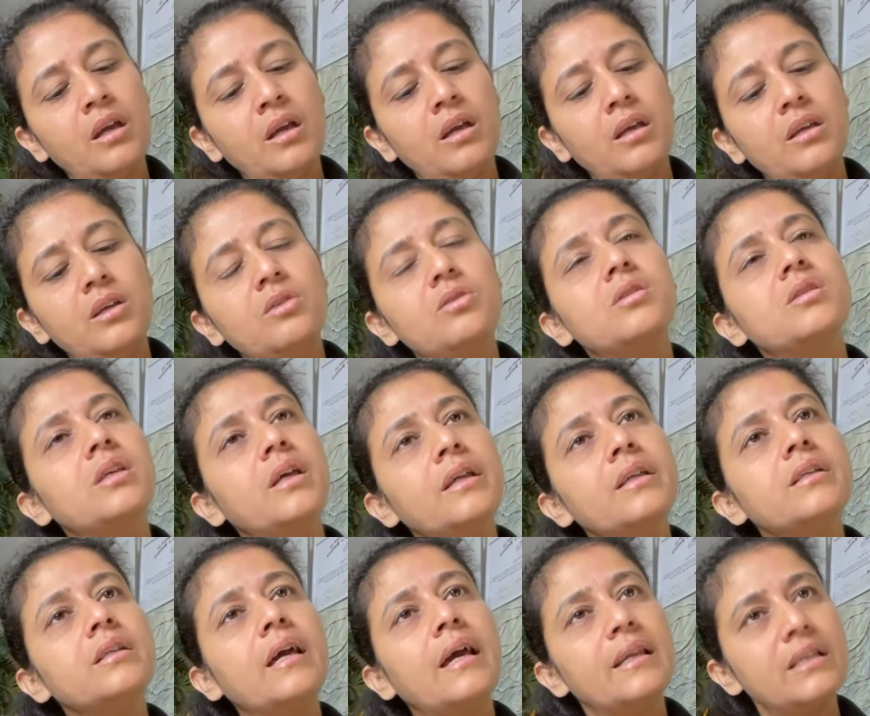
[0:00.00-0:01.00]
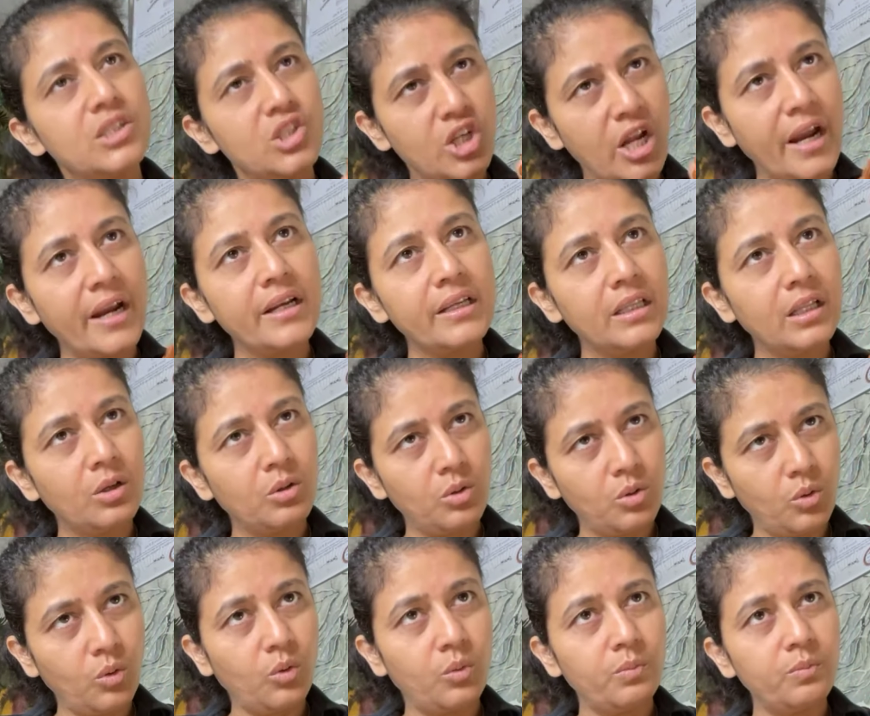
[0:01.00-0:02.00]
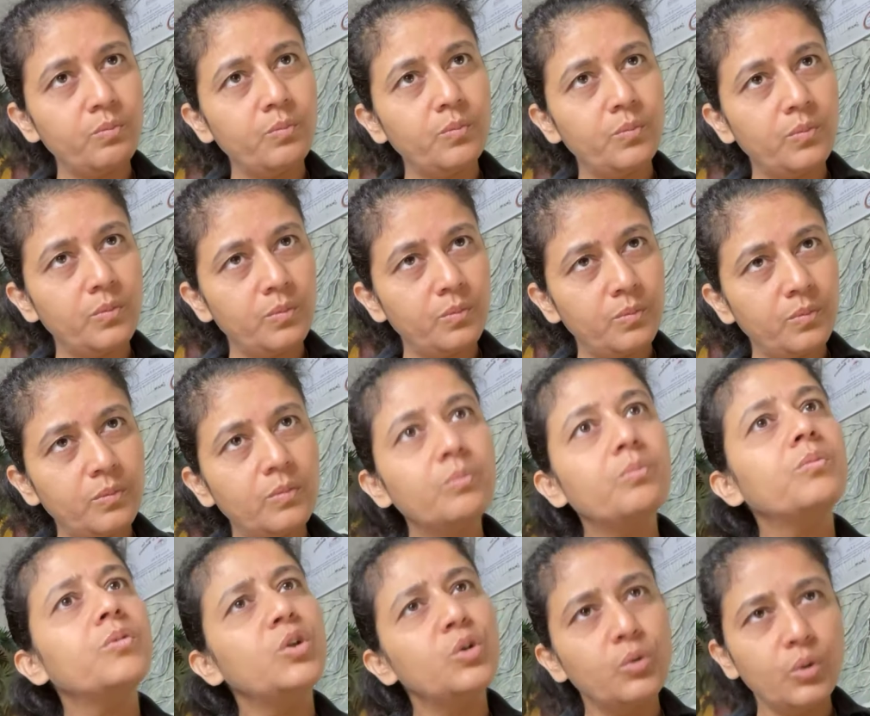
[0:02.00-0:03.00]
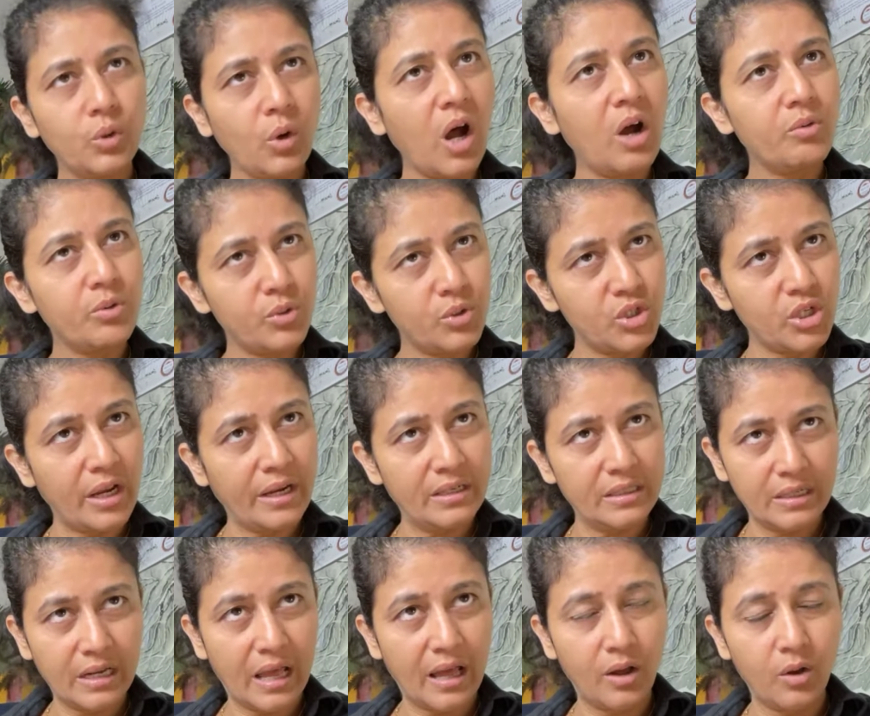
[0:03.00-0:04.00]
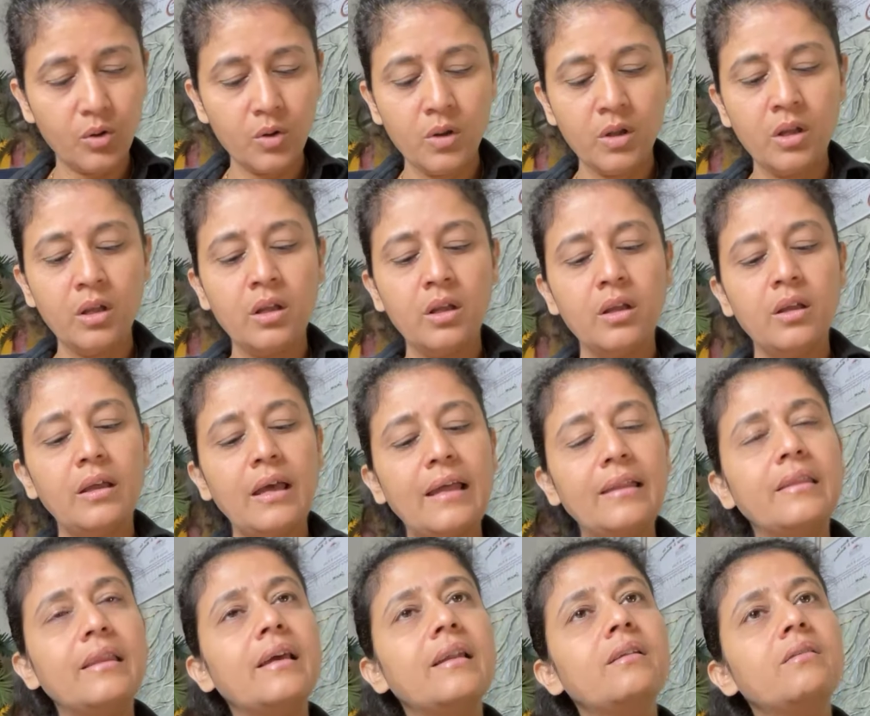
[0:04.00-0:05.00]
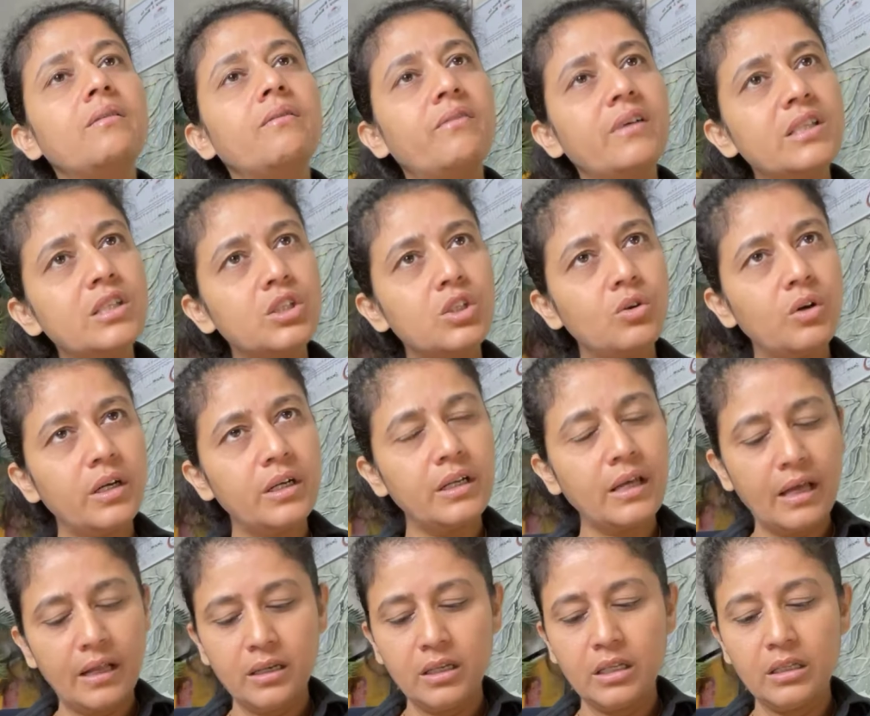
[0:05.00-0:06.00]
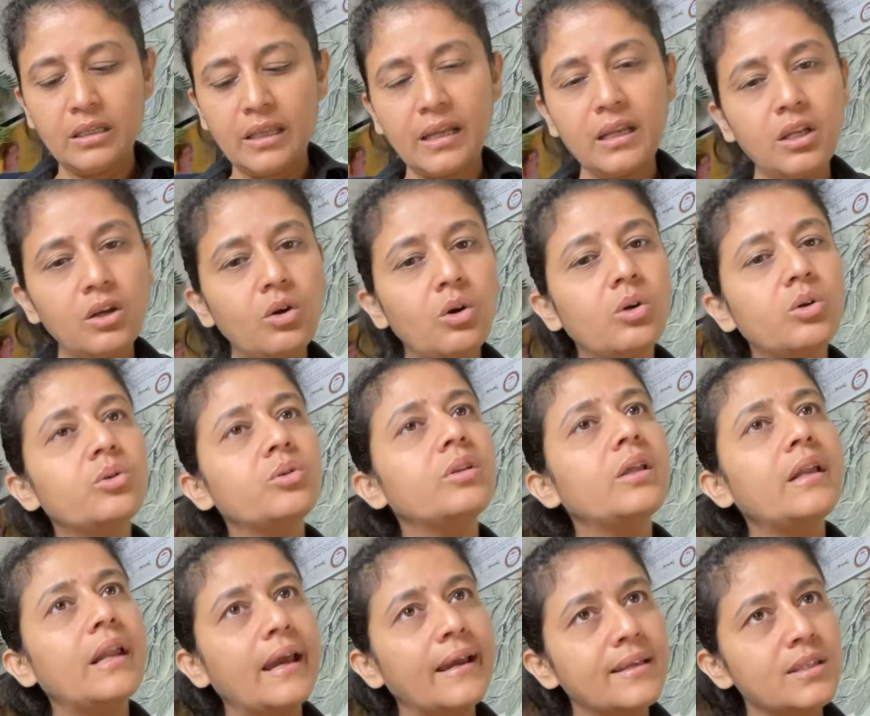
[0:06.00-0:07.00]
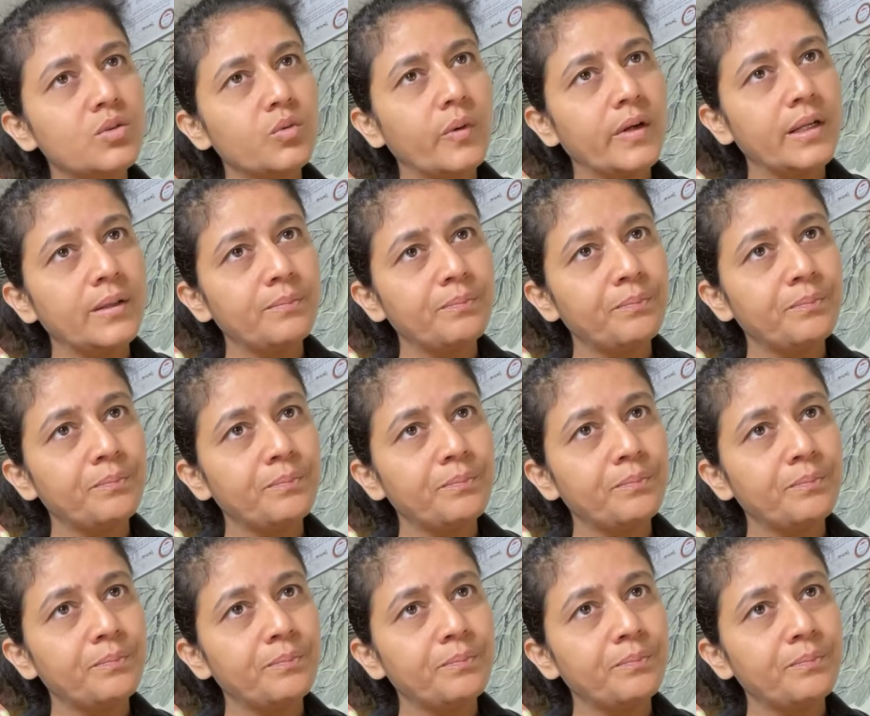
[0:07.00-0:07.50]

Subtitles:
You sit and chant the Om. You know how to chant now. And then once you're done, then you go to the next one.